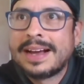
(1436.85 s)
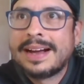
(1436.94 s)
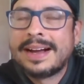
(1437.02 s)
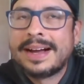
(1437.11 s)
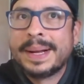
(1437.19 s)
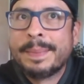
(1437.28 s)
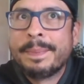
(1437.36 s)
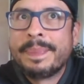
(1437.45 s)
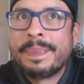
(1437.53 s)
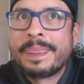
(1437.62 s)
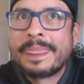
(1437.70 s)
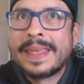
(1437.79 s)
Um,
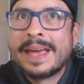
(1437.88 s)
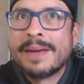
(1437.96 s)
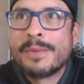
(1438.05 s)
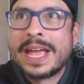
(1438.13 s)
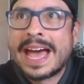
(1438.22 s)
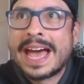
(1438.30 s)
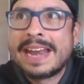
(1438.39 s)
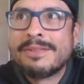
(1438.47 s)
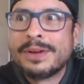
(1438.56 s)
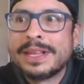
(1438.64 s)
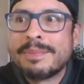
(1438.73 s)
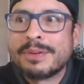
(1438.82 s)
and we hadn't
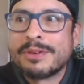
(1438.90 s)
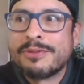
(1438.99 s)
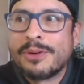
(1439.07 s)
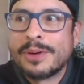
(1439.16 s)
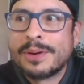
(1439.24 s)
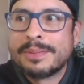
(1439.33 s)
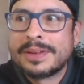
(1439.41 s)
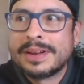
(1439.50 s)
really performed